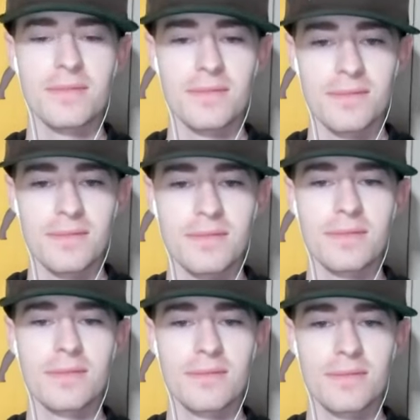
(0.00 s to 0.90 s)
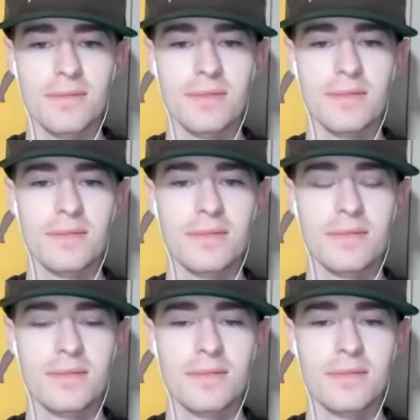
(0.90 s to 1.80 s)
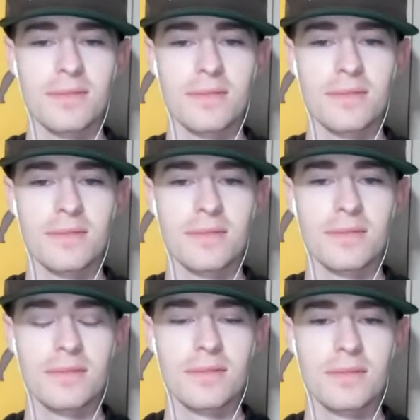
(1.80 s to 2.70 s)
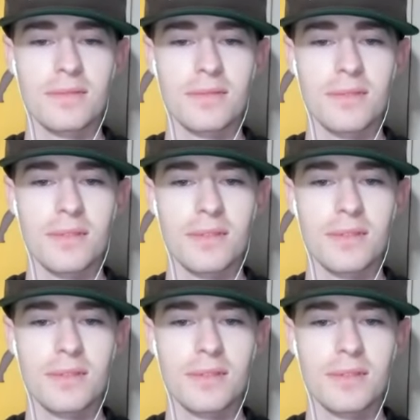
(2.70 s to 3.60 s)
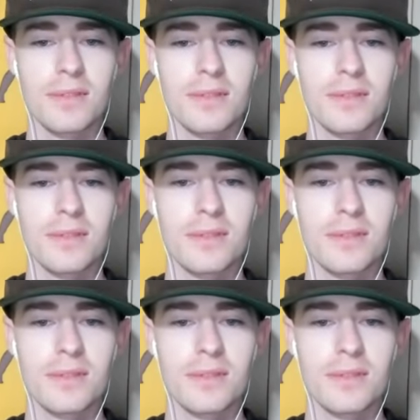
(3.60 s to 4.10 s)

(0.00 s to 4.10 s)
(not speaking)